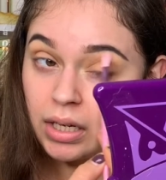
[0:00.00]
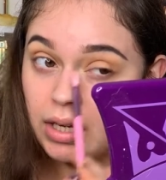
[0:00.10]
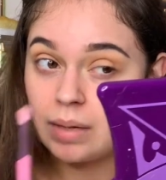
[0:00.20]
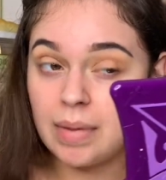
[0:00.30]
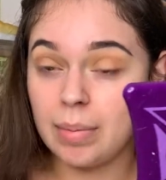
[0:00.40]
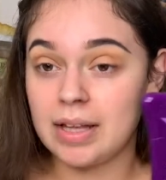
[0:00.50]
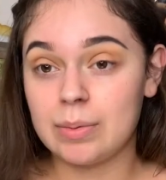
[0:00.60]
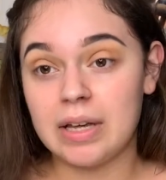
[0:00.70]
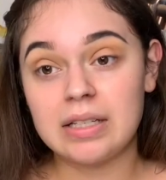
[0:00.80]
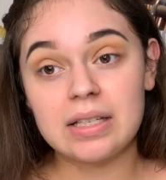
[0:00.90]
maybe it's
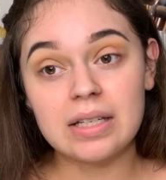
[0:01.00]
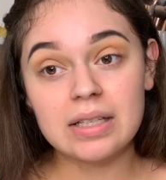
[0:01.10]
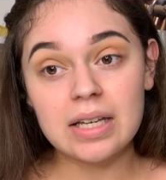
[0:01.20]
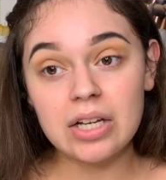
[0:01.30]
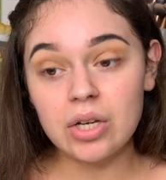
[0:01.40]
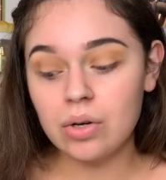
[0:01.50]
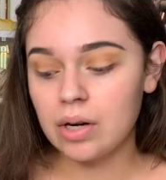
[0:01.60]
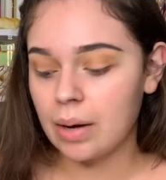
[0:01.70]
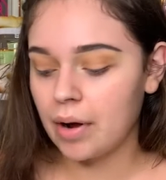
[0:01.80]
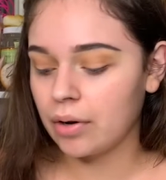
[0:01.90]
being discontinued.
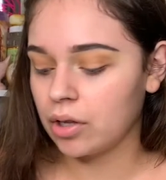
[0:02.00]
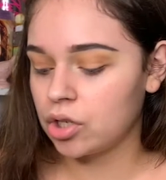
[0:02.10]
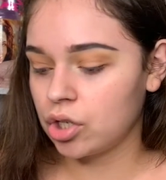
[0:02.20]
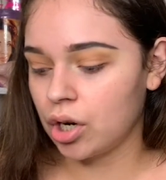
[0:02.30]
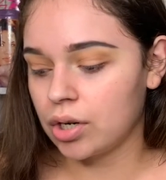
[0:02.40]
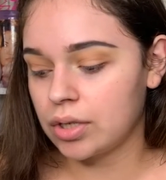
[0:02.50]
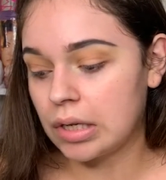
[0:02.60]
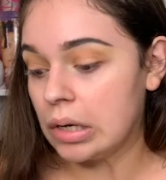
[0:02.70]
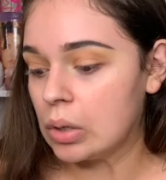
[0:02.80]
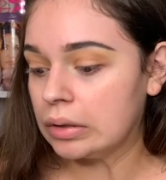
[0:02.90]
I'm not really sure.
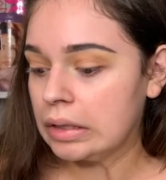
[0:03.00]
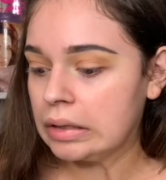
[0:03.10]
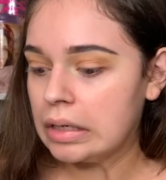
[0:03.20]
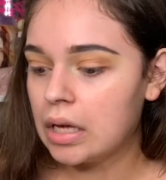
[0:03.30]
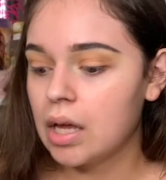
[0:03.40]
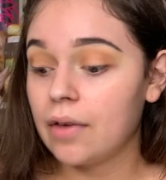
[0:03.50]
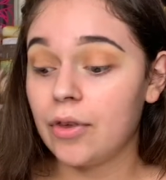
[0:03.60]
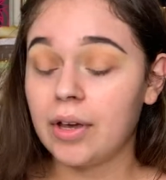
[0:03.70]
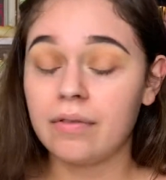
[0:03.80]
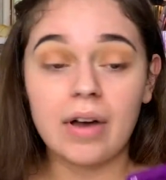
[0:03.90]
So if you
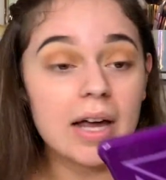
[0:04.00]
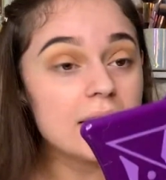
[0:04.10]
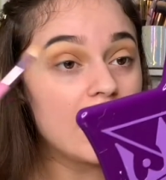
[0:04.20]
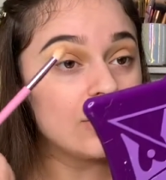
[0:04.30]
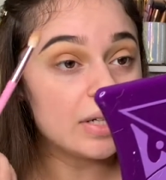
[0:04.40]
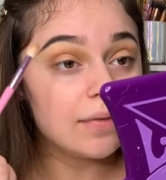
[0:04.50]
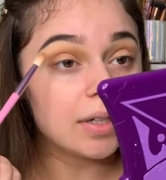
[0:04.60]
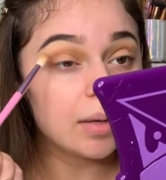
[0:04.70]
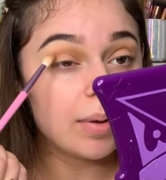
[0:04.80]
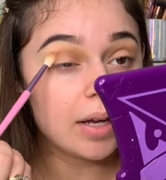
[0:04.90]
can find it, I would
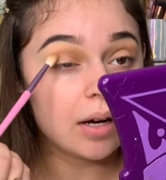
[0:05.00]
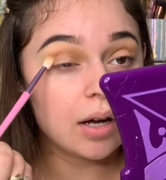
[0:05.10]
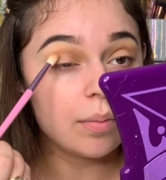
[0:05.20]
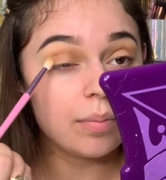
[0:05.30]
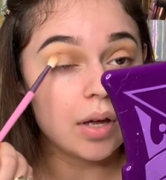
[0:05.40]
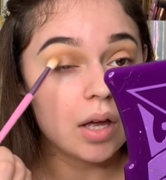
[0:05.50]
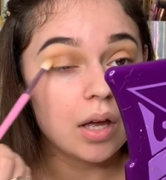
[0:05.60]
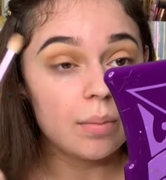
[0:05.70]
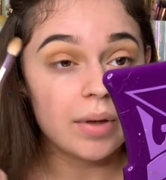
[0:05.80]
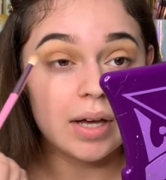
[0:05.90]
definitely pick it up.
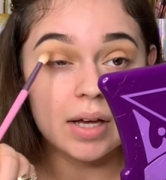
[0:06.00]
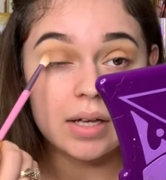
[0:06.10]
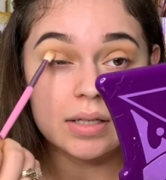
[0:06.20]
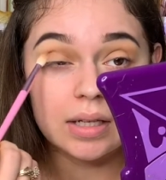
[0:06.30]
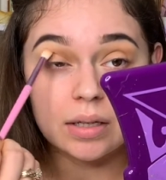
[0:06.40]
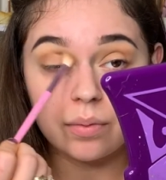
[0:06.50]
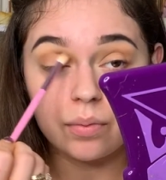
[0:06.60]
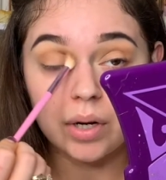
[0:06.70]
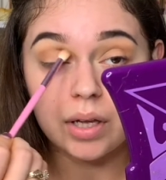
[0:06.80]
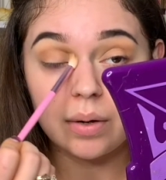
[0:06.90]
because it's a
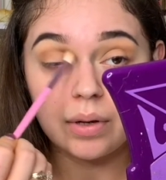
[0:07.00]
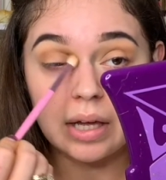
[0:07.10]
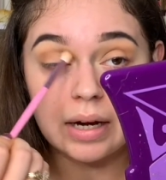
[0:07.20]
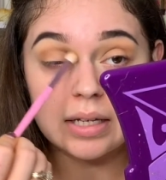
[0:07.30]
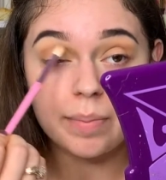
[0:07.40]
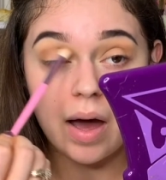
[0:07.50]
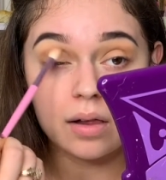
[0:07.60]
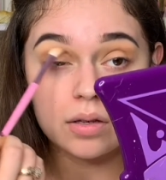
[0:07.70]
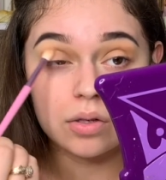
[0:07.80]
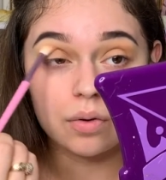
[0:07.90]
really, really nice
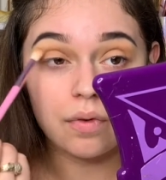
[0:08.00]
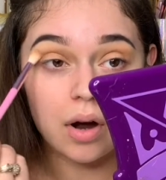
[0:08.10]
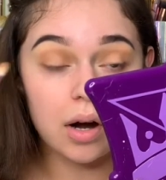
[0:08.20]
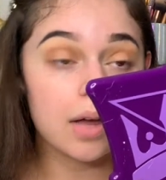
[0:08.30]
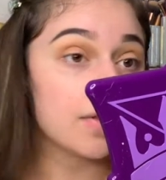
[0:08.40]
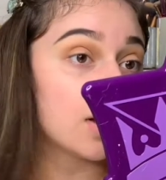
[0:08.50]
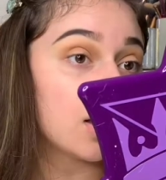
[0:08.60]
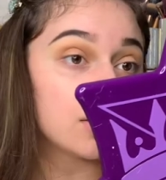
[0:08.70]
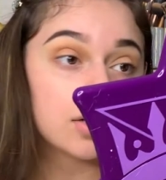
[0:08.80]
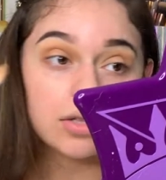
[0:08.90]
palette so far, and the
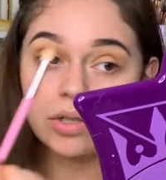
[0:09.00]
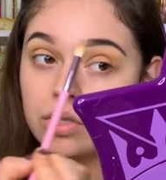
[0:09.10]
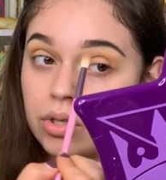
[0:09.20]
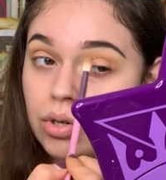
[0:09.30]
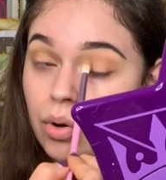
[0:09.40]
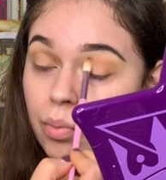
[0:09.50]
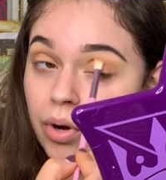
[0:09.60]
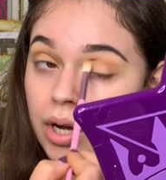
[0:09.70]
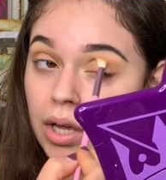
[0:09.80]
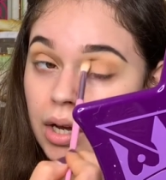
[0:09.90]
colors are just so pretty in